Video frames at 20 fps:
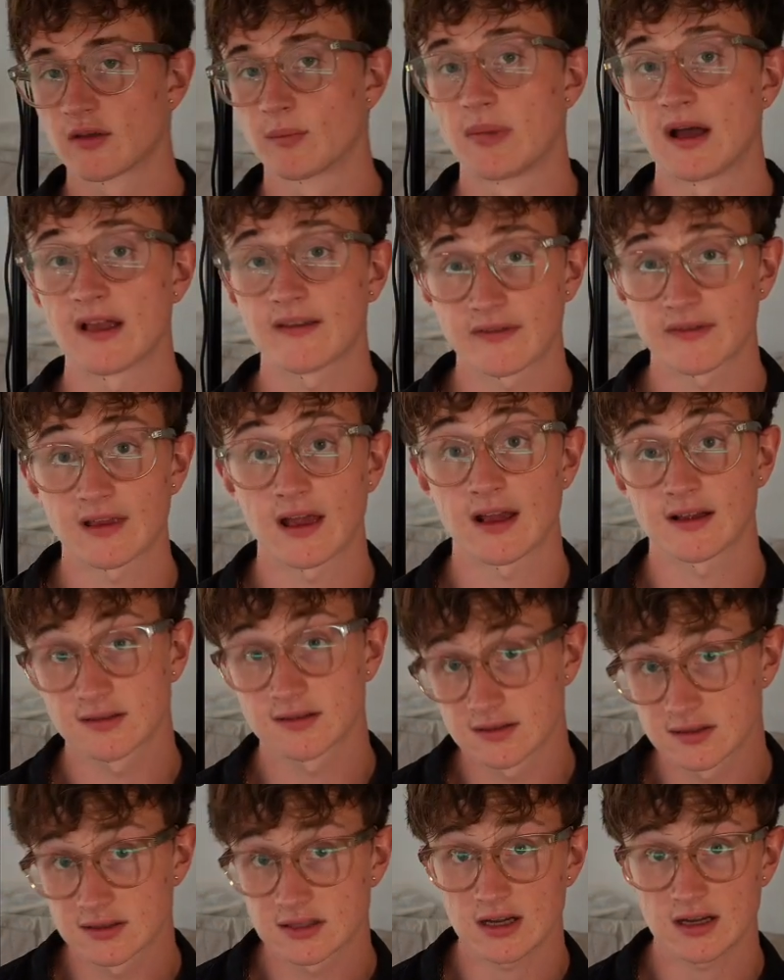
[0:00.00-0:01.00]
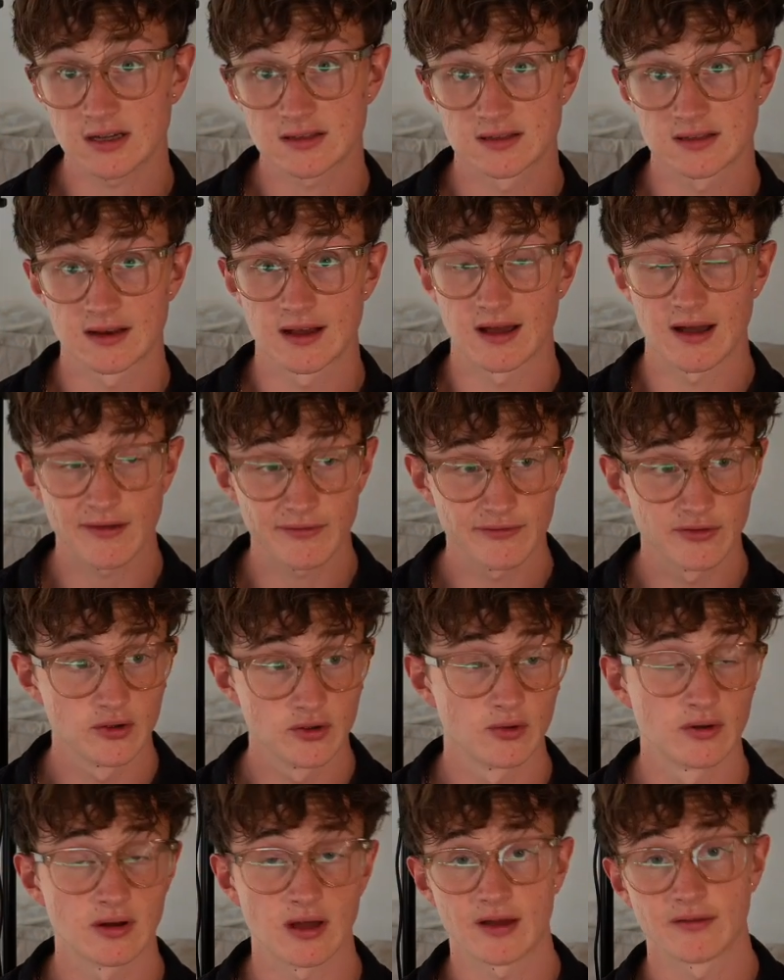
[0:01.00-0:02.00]
the best exercise that I have for
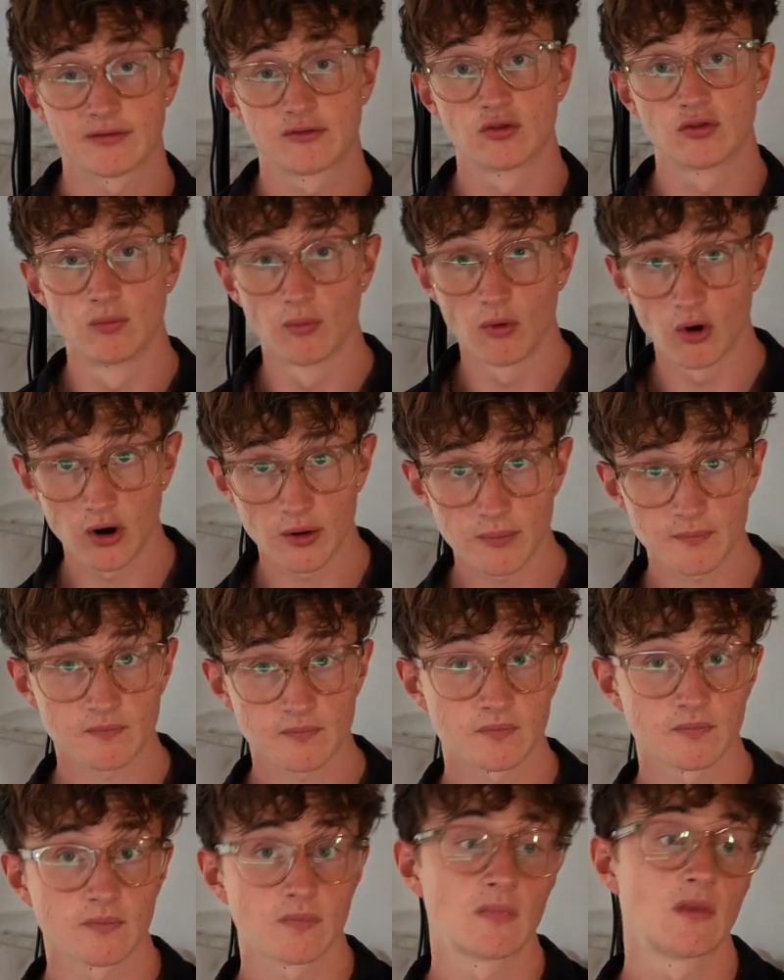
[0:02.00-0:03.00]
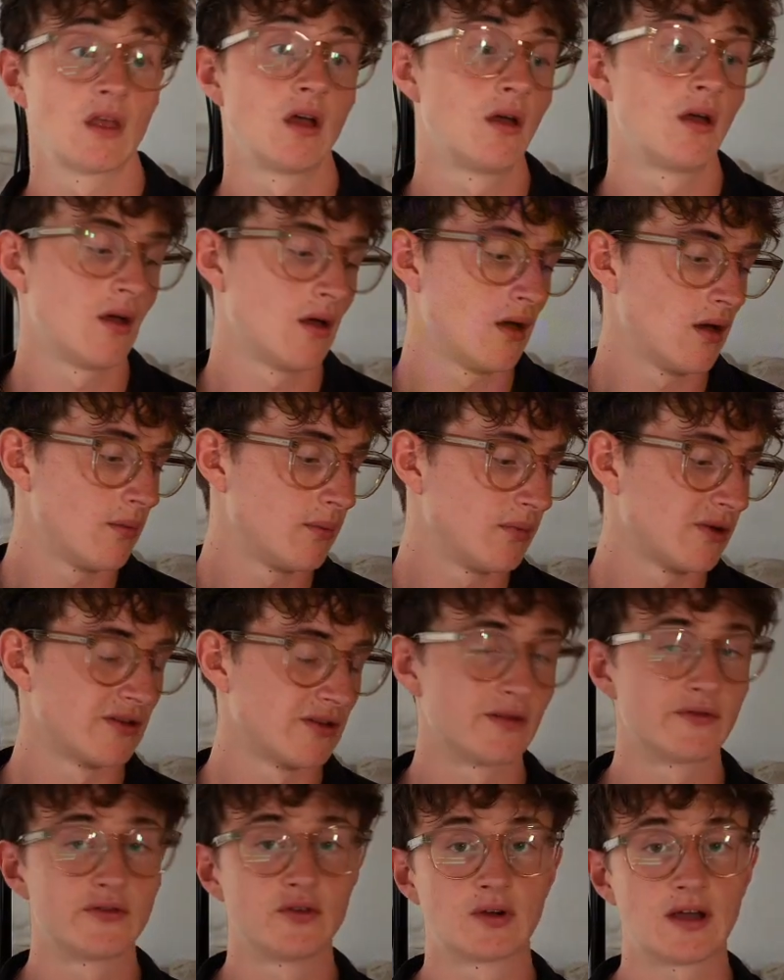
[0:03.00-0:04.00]
you, and I have 2 more.
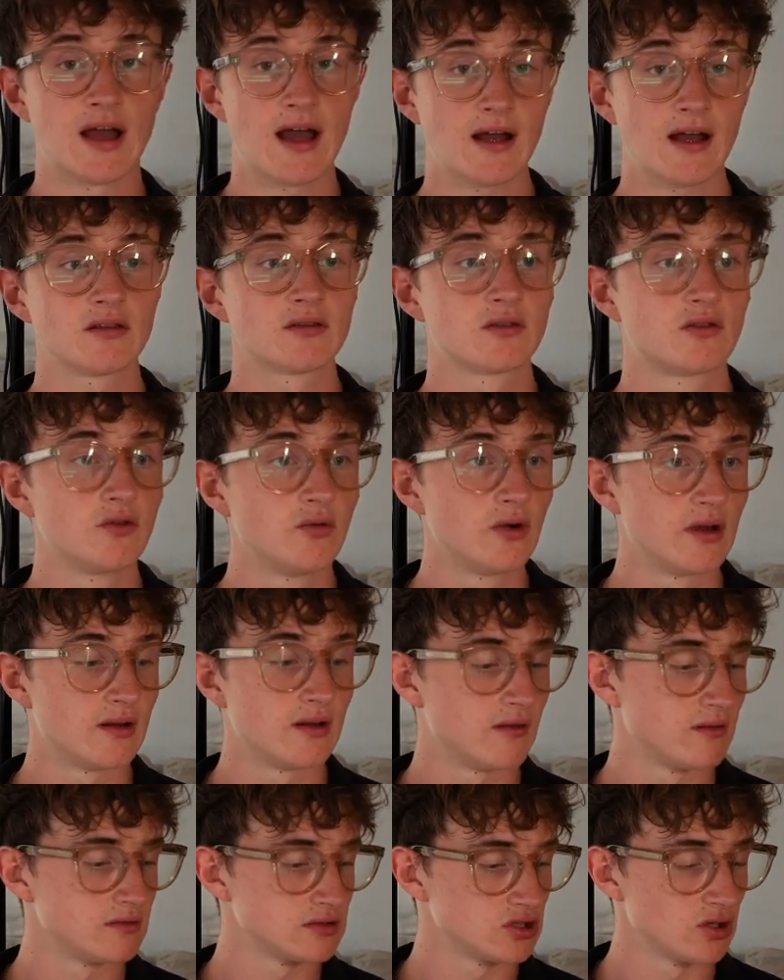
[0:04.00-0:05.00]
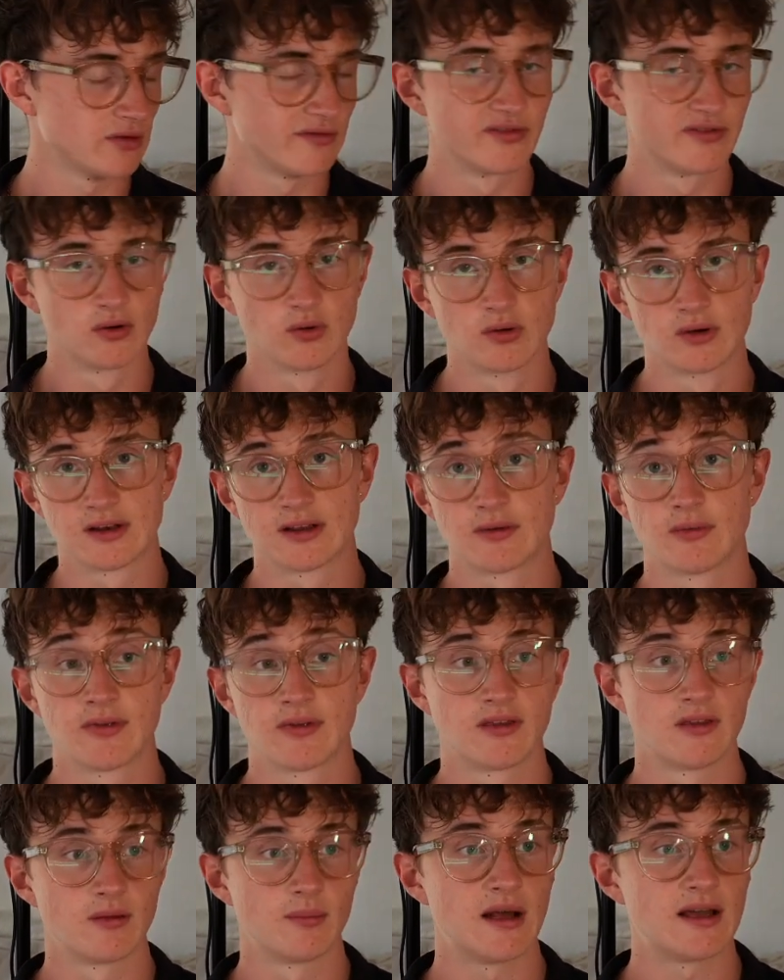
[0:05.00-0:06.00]
Because if you can't do it so fluently
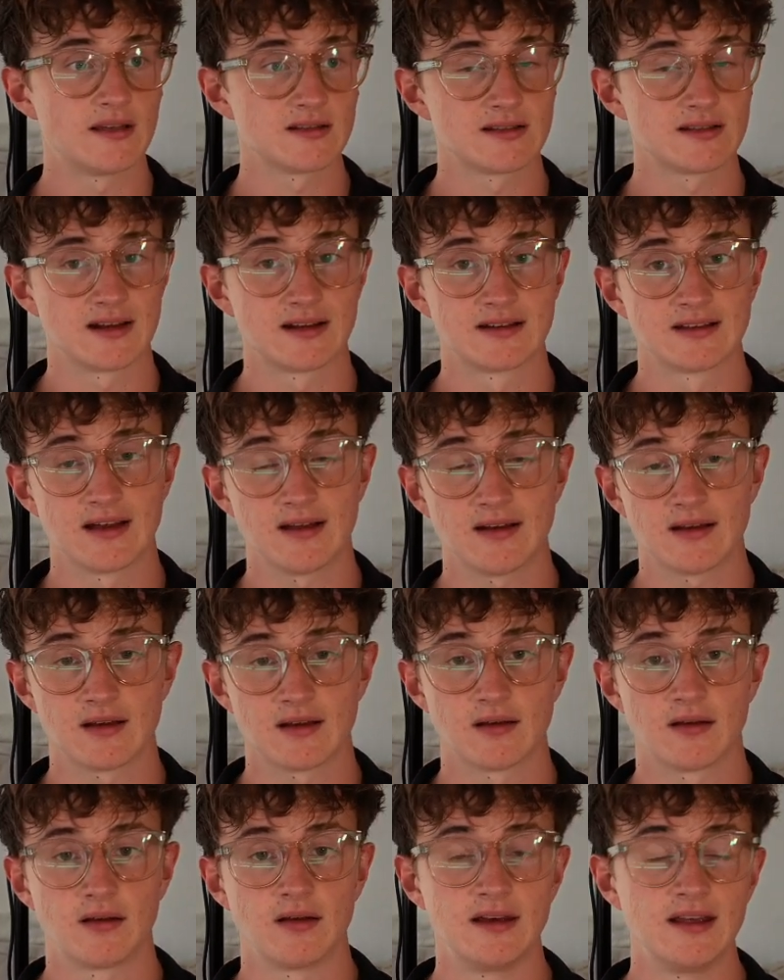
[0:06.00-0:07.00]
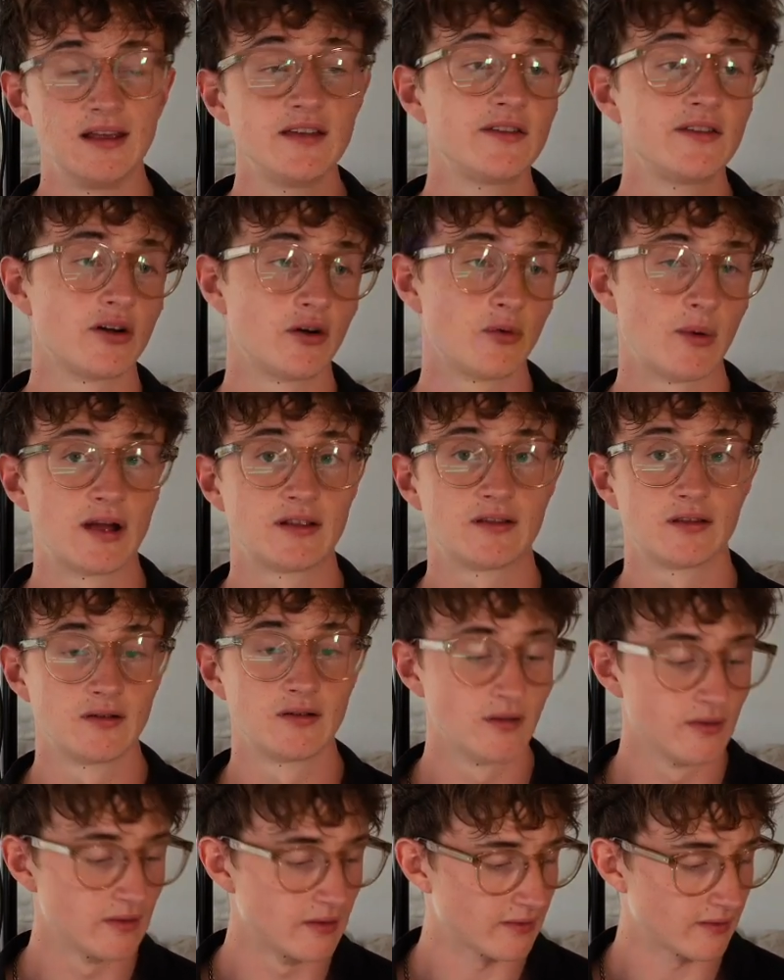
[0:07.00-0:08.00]
with the bass line yet, an easier way to
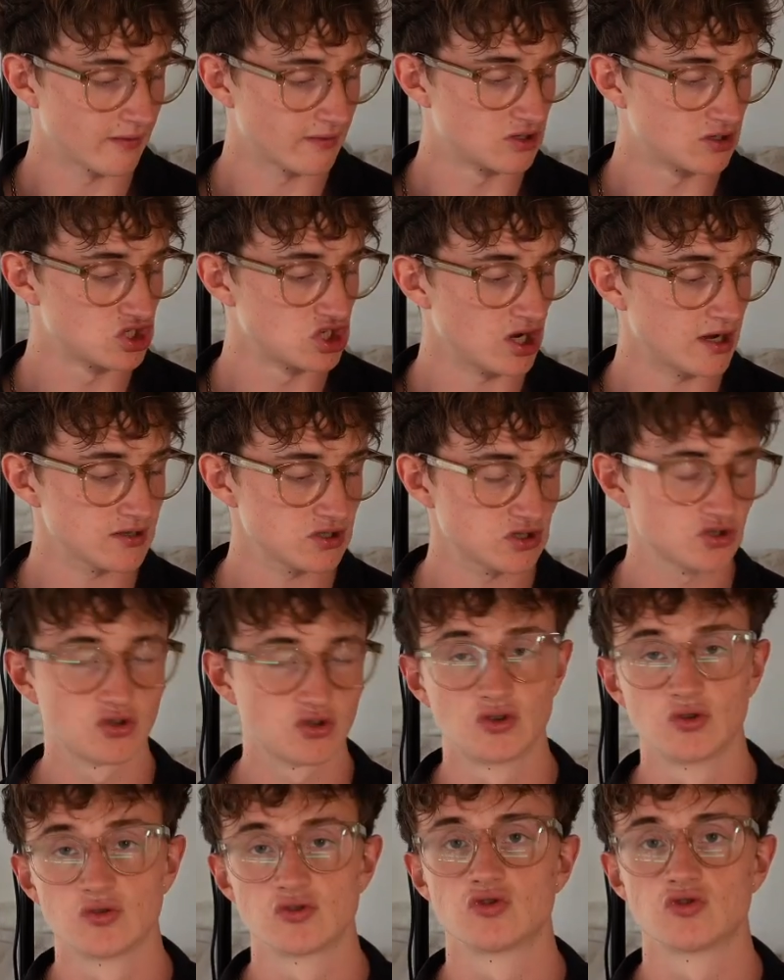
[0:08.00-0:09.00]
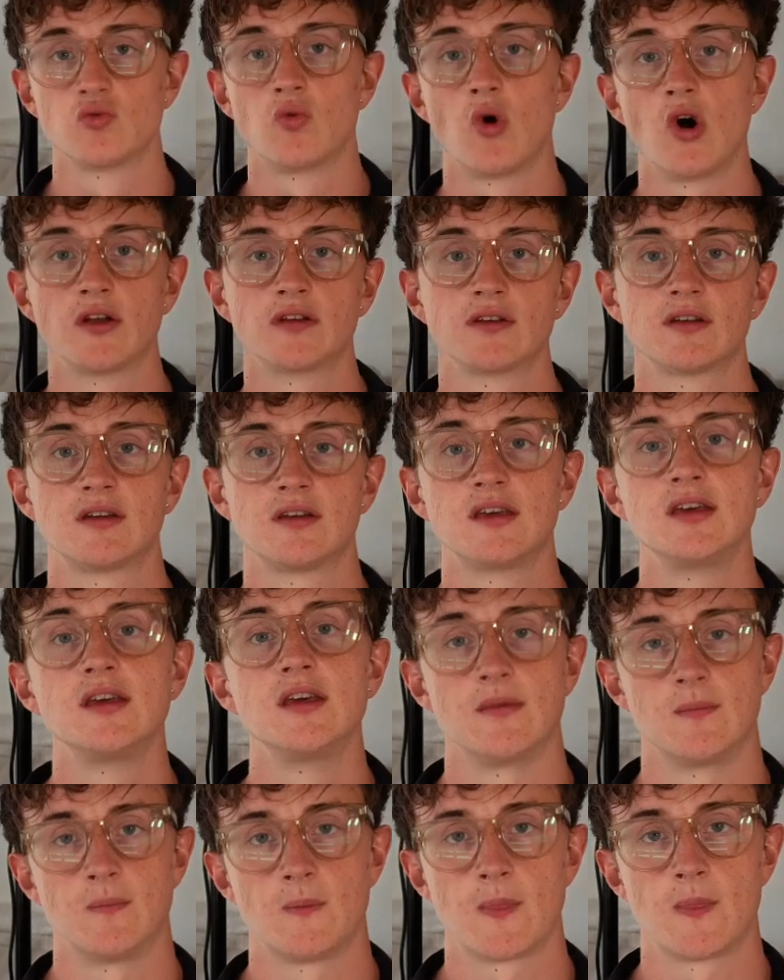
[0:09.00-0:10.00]
do this is just to use one
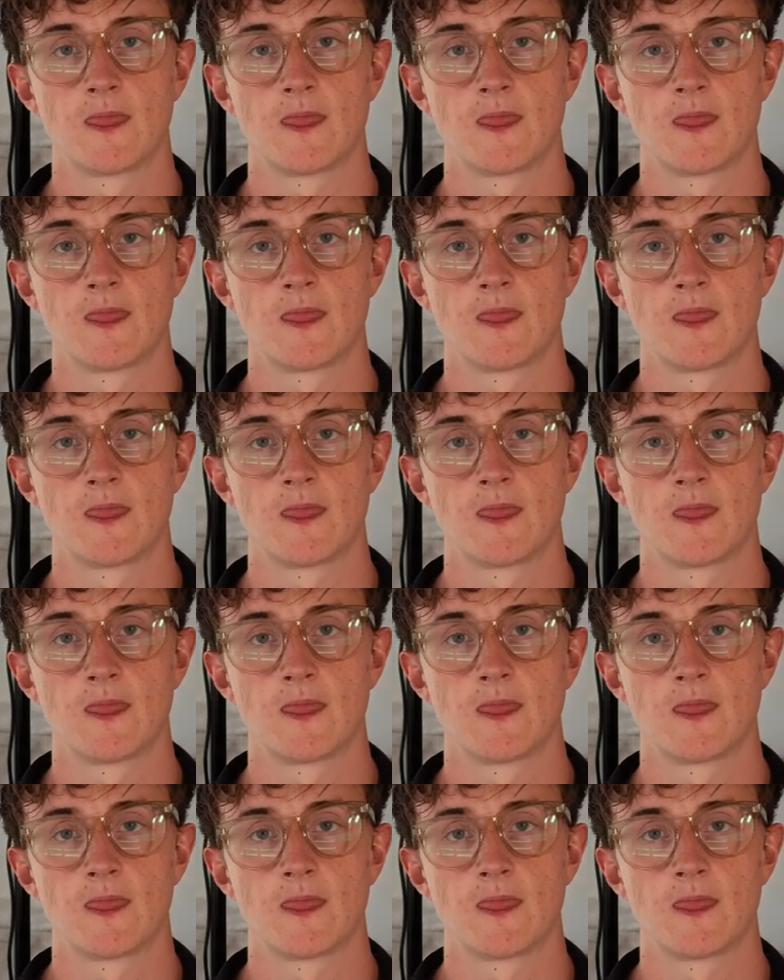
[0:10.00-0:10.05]
key.